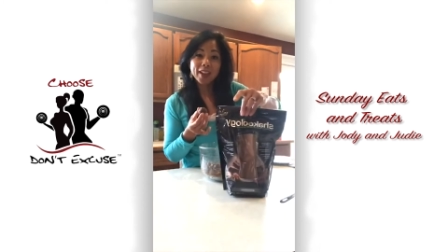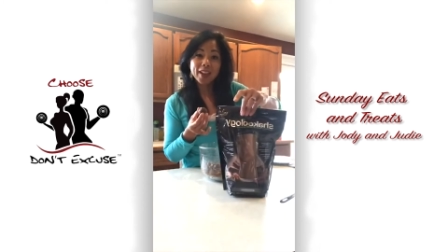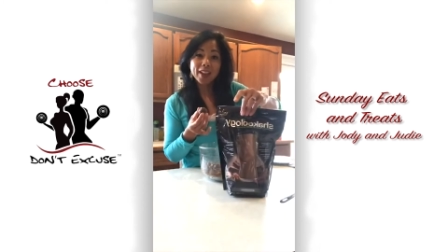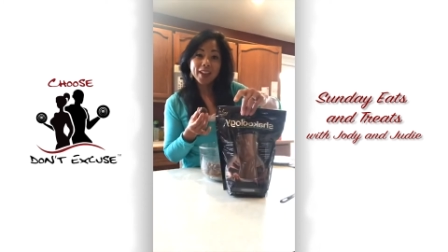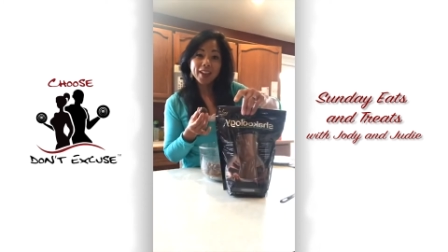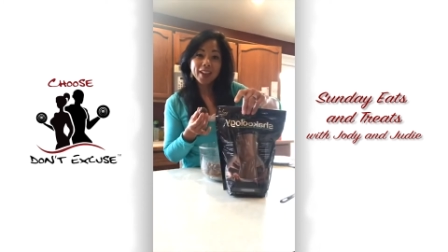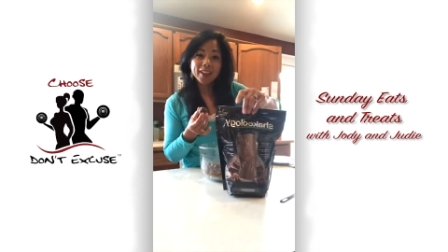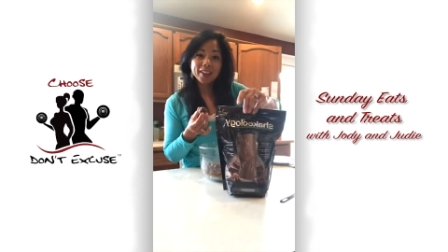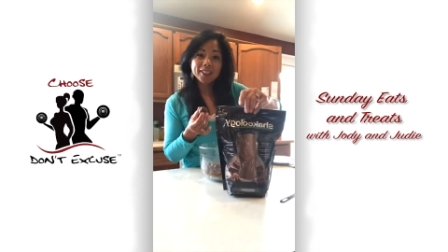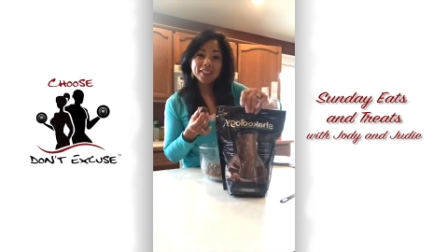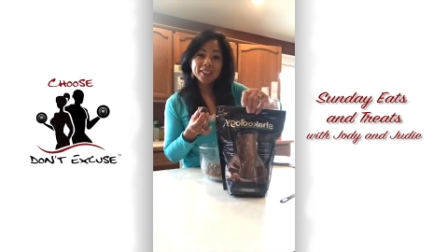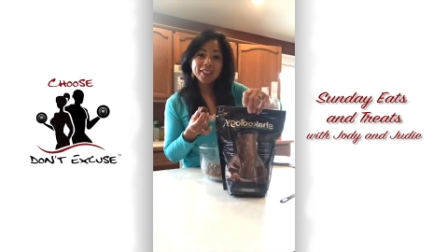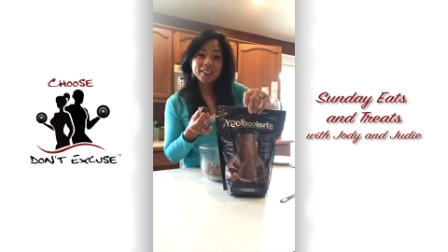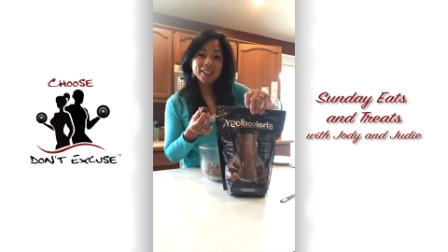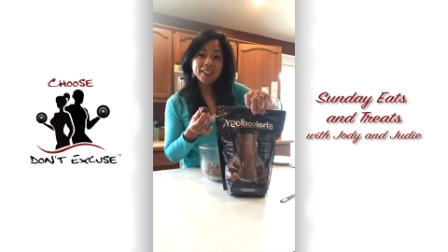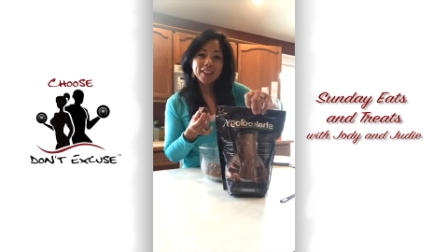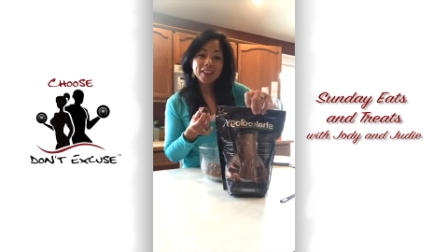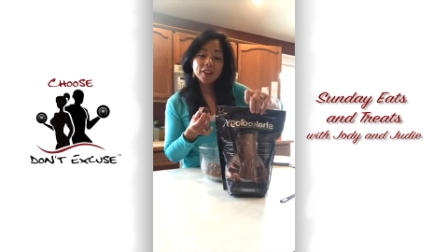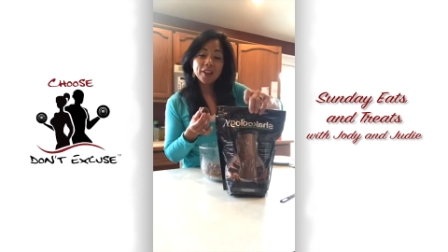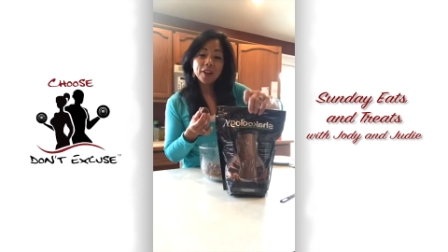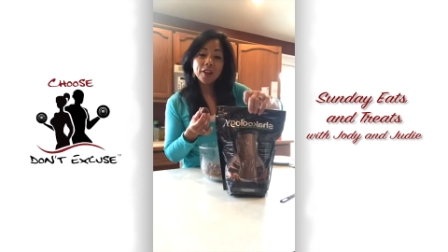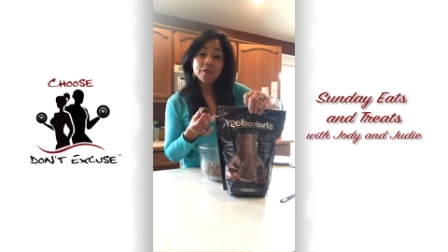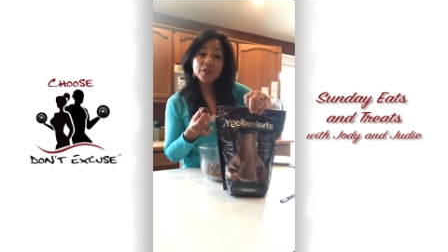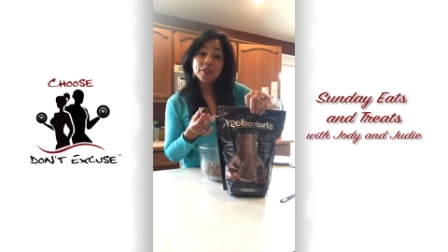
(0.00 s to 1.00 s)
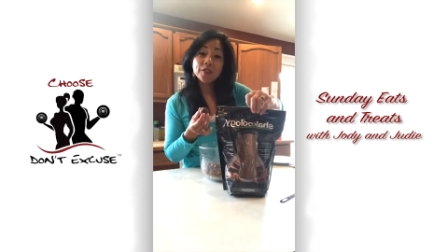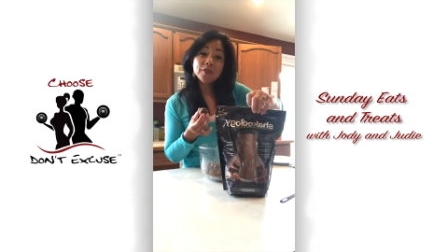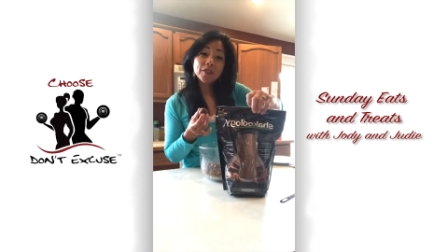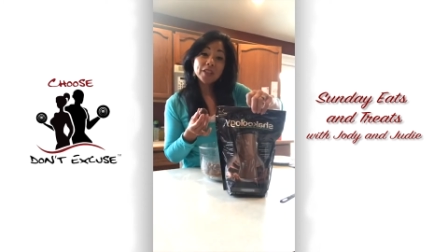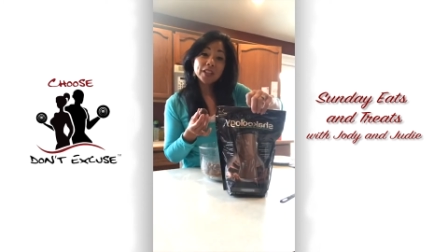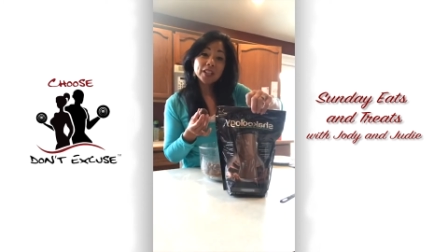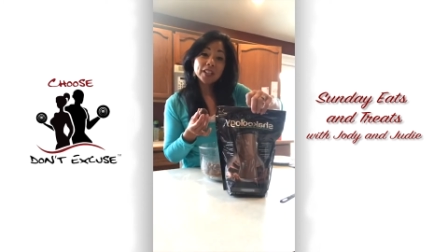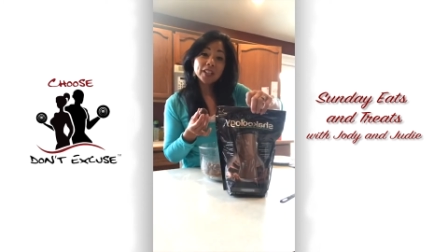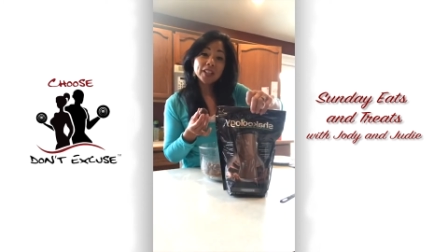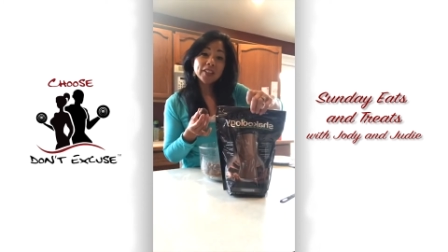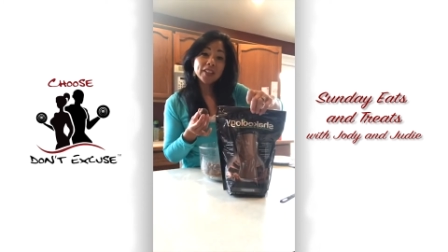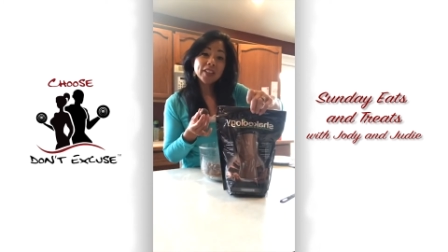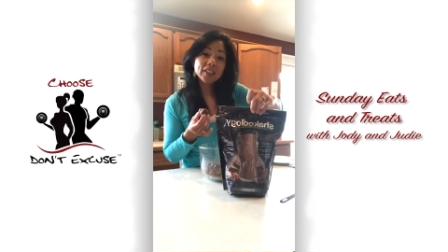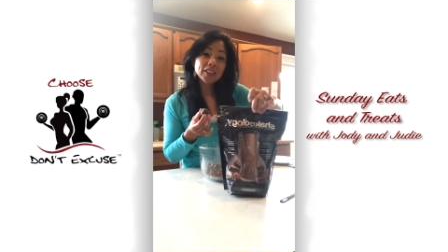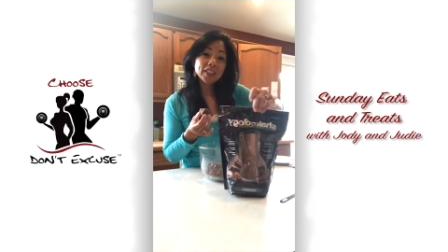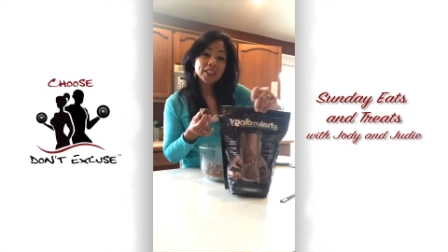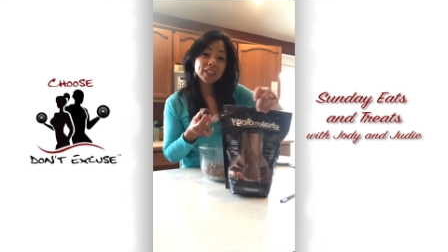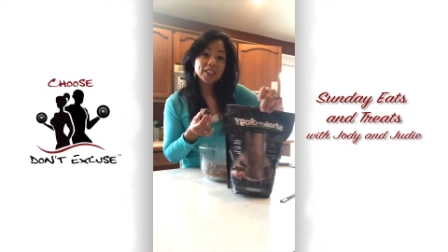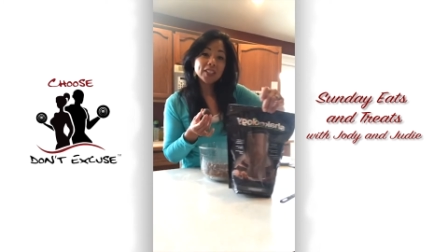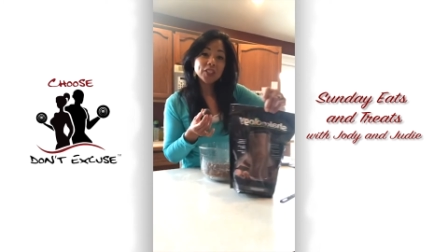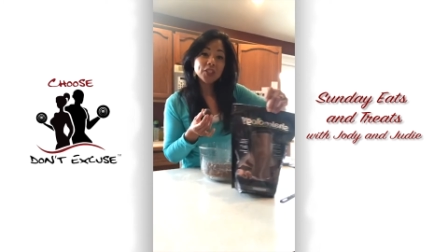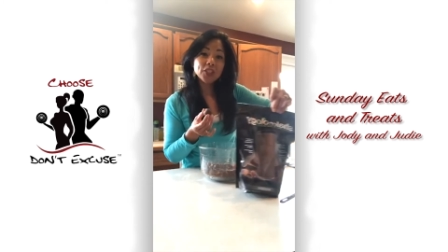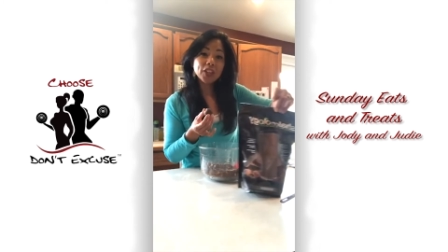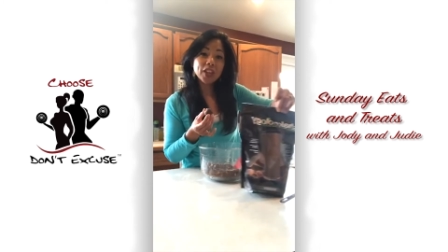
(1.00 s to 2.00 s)
instead of the vanilla that they
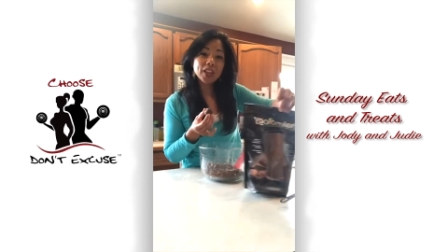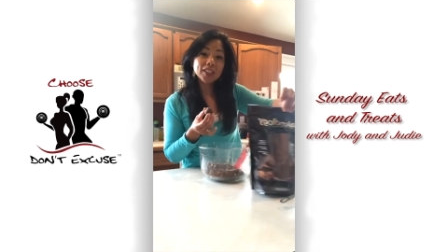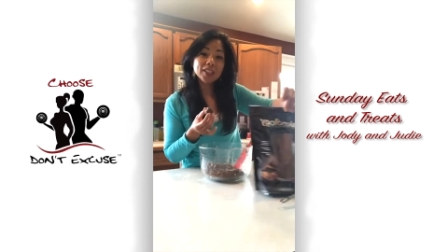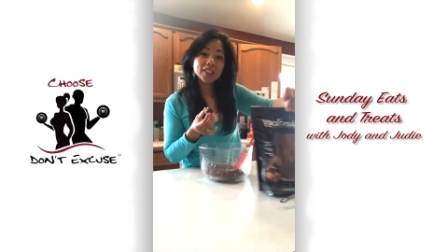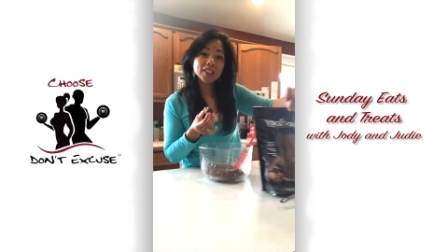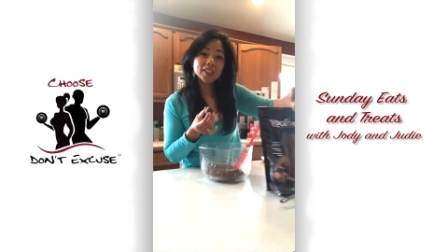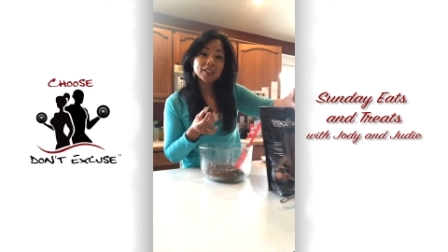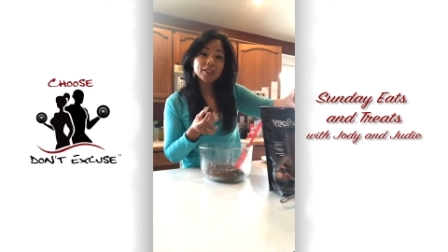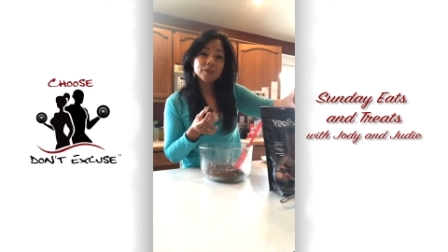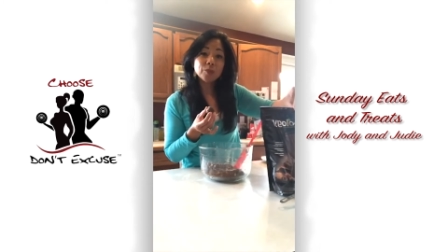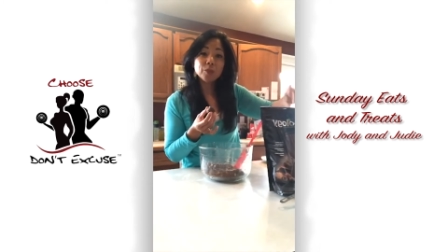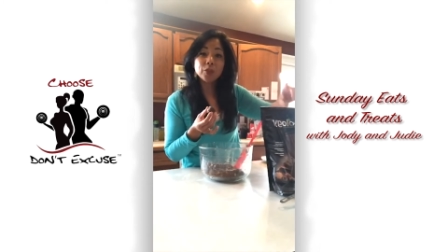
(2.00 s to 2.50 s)
suggest,